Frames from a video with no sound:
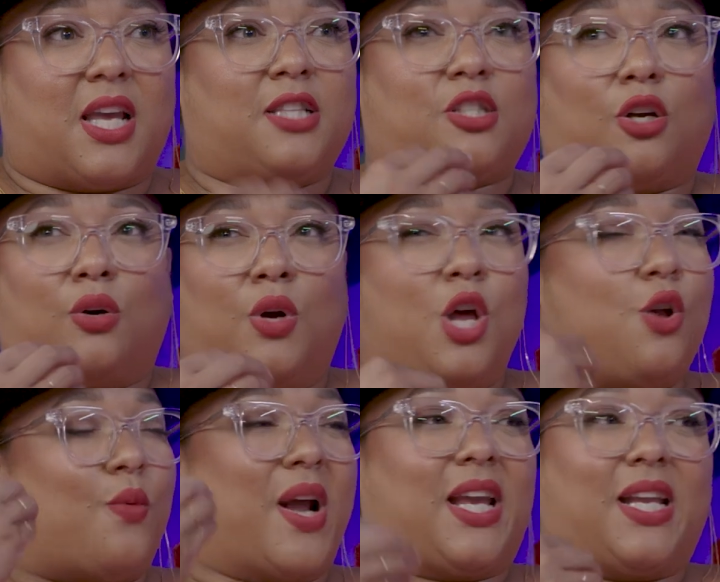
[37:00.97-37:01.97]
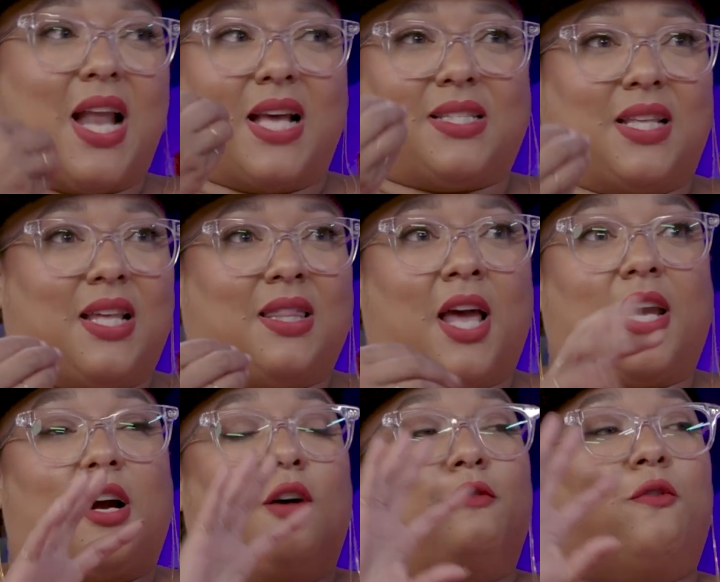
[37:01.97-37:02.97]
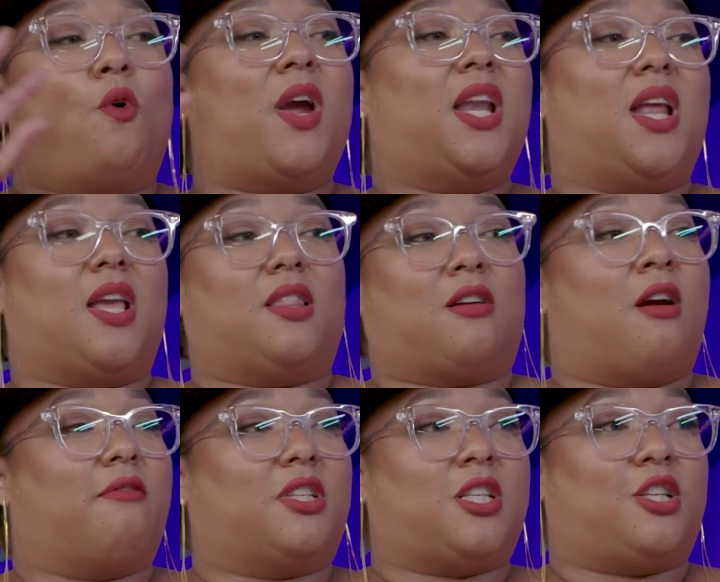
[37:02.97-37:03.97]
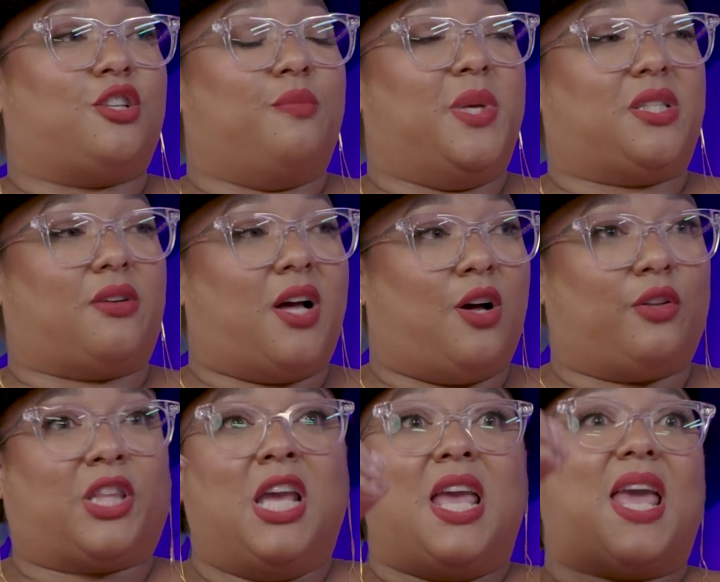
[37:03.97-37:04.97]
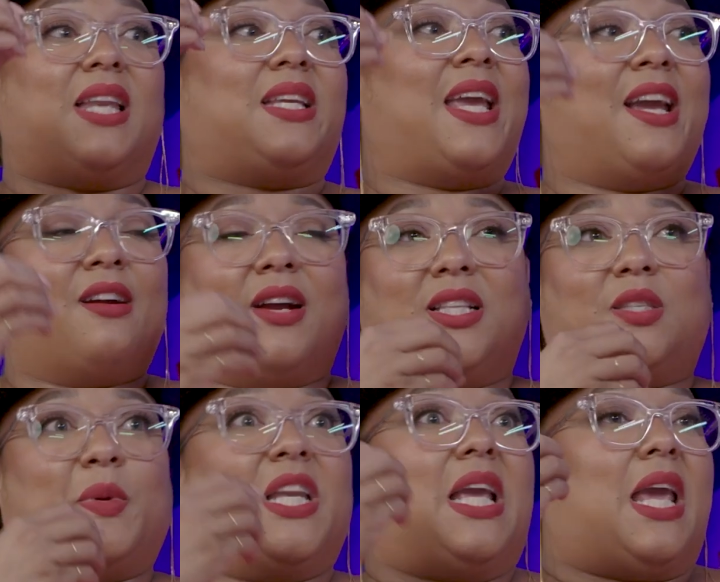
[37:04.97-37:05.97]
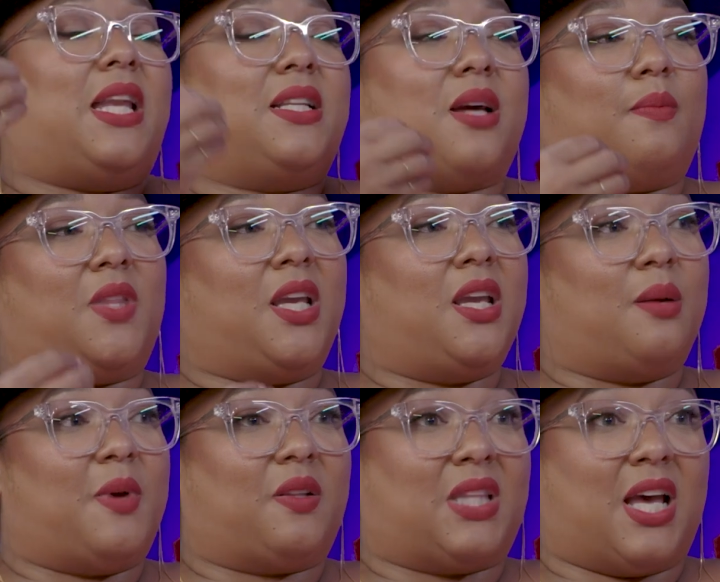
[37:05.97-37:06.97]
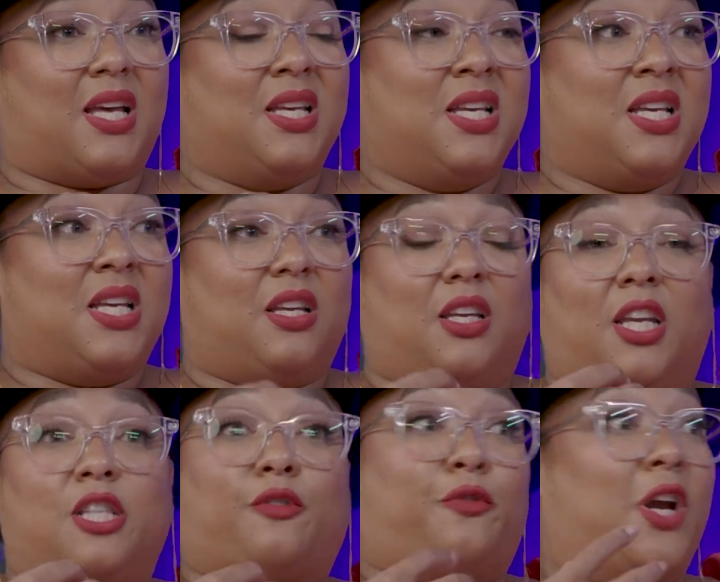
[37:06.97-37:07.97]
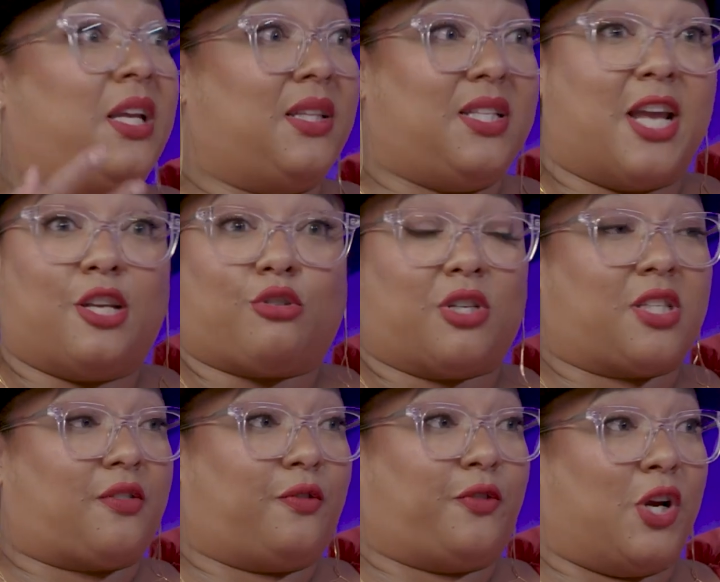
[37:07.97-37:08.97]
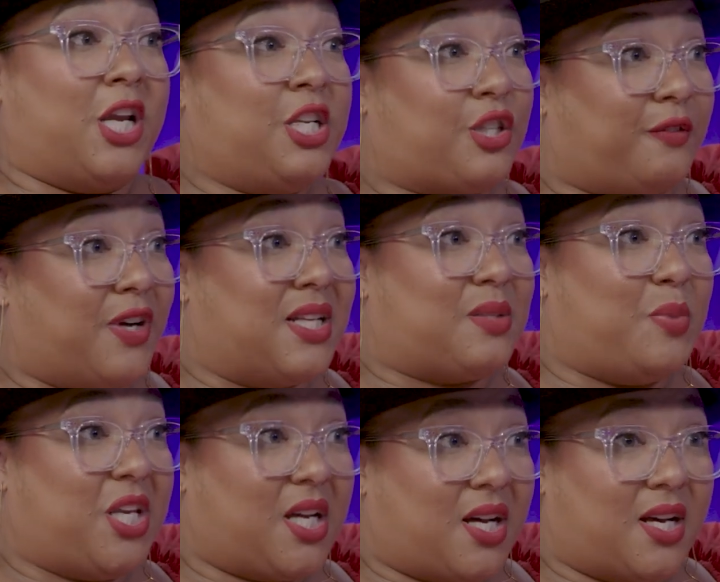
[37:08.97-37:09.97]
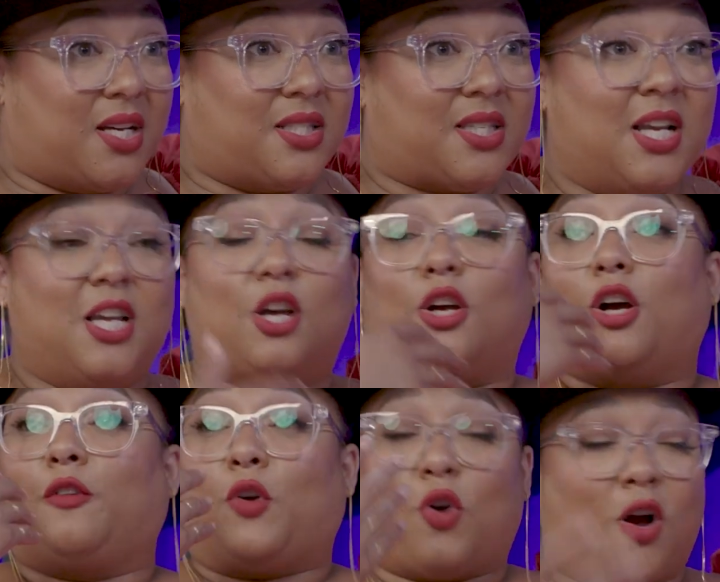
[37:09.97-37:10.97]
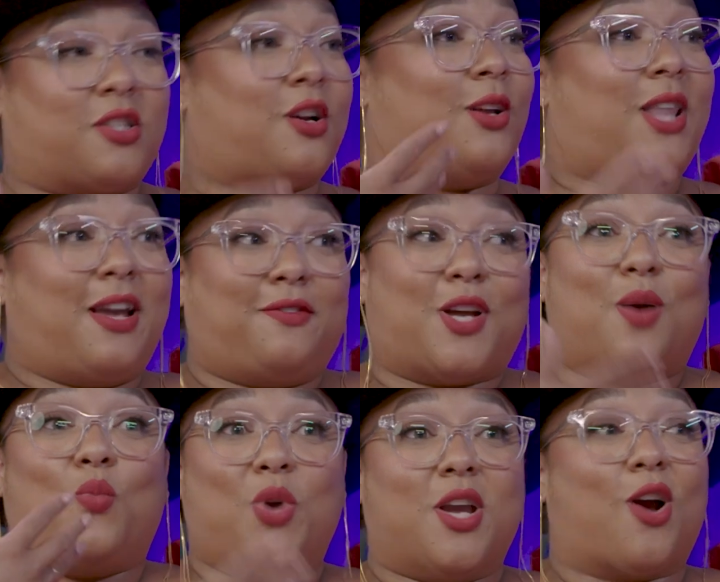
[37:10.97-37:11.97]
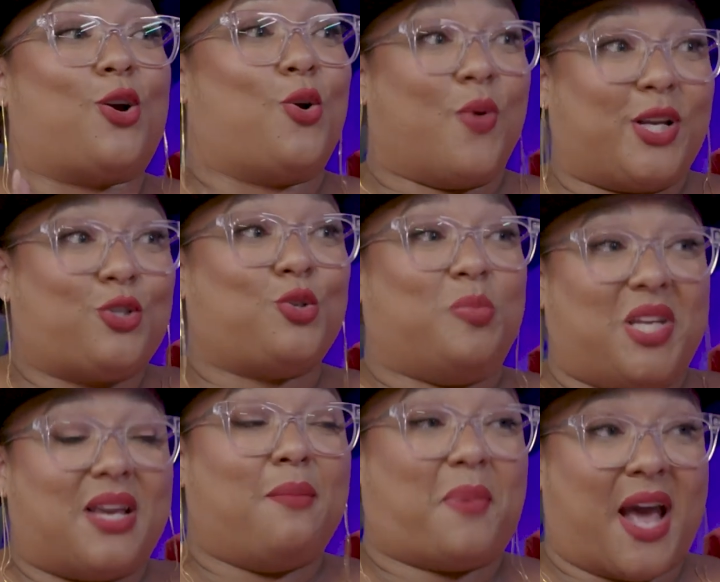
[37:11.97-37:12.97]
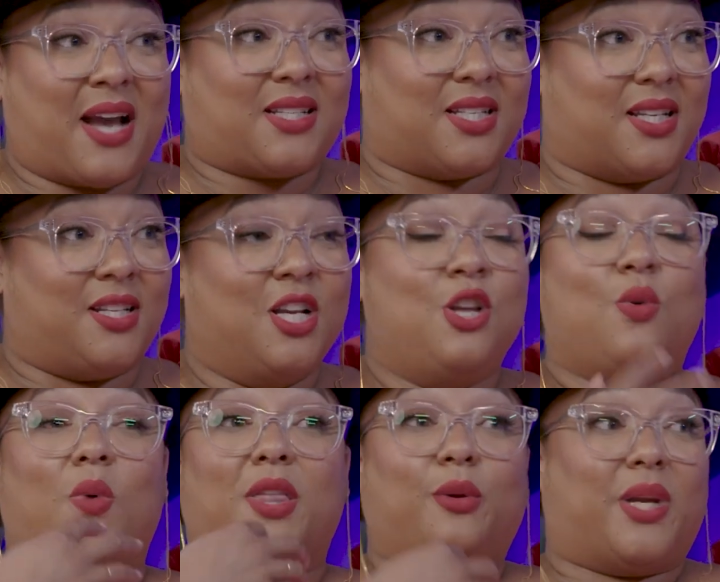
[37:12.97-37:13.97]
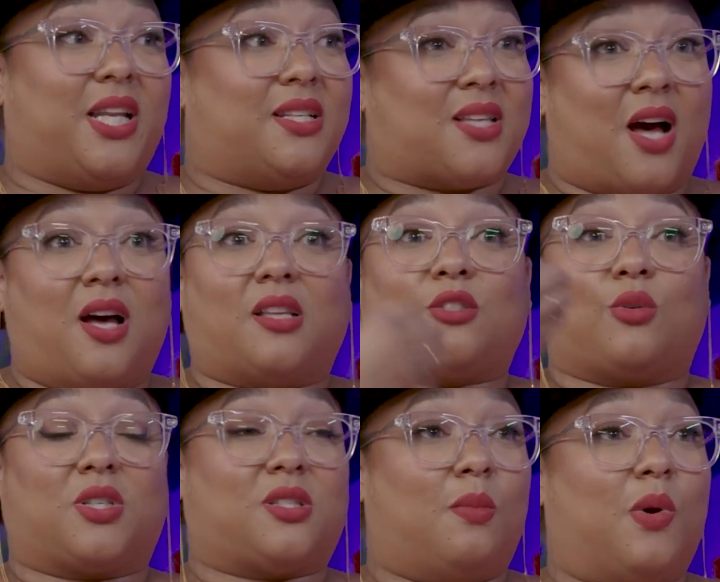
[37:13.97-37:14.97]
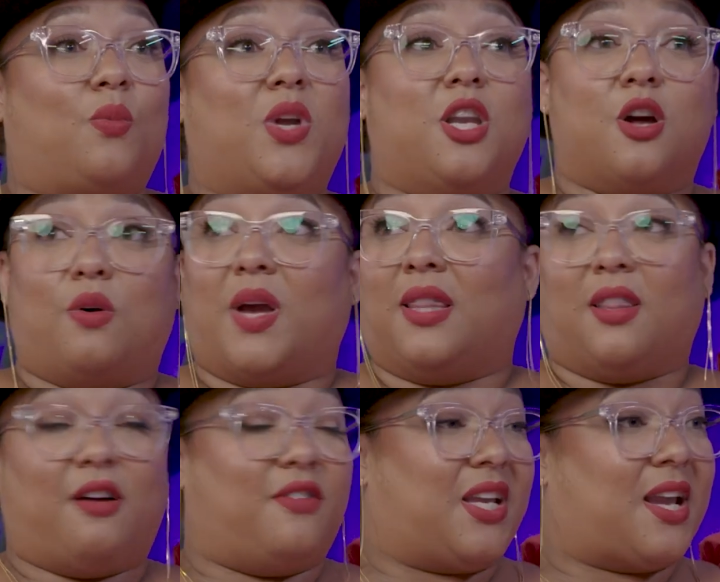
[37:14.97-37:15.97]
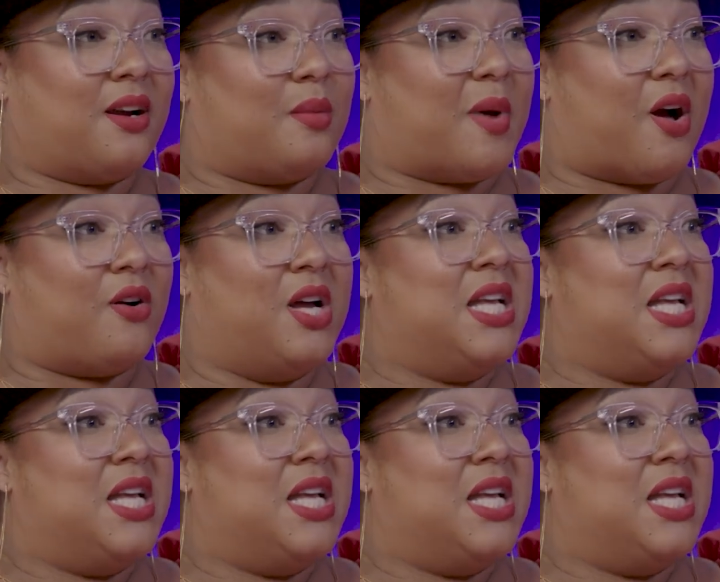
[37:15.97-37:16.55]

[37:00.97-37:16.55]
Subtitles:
And so recognizing that avoiding the conversation of mental health and care and spending any time thinking about that is frankly dangerous for each of us because across our lifetime, we are going to be impacted, whether it is us or someone we know and love and care about.